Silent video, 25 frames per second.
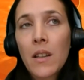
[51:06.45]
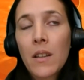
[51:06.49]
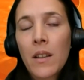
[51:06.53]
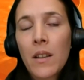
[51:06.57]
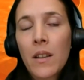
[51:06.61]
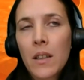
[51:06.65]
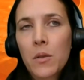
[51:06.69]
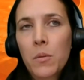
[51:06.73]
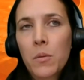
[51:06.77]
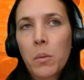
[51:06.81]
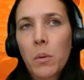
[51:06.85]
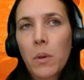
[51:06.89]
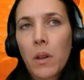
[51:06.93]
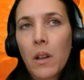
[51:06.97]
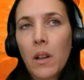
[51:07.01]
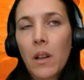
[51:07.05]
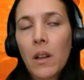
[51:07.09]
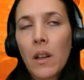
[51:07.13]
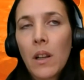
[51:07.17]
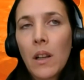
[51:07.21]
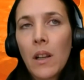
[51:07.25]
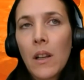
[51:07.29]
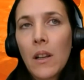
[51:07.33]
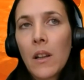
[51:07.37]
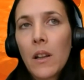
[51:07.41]
that
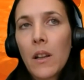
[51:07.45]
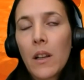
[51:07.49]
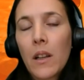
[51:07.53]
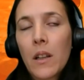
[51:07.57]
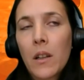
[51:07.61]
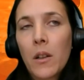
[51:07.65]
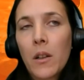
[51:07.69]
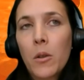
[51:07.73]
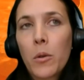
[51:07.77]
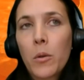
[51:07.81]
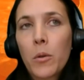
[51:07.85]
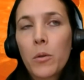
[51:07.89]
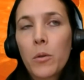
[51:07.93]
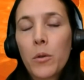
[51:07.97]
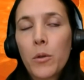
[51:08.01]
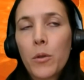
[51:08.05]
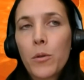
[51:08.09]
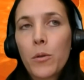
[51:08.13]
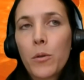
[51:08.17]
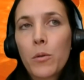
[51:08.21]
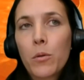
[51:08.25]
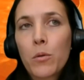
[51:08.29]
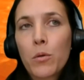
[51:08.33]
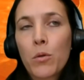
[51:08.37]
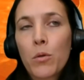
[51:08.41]
will allow
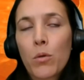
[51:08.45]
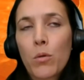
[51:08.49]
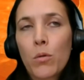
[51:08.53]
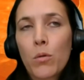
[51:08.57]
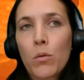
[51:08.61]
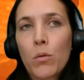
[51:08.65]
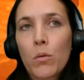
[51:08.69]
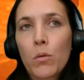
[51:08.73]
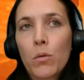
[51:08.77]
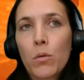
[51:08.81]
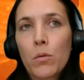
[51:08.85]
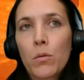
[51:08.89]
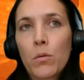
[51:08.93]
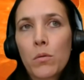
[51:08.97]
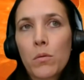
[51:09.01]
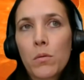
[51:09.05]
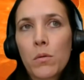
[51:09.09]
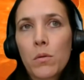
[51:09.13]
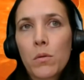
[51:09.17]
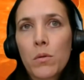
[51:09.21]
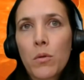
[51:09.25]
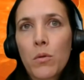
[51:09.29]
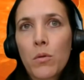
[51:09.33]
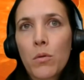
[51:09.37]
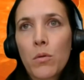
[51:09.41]
you
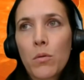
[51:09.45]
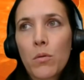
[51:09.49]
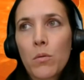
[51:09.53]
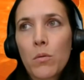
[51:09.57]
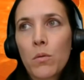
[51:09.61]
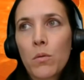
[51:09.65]
to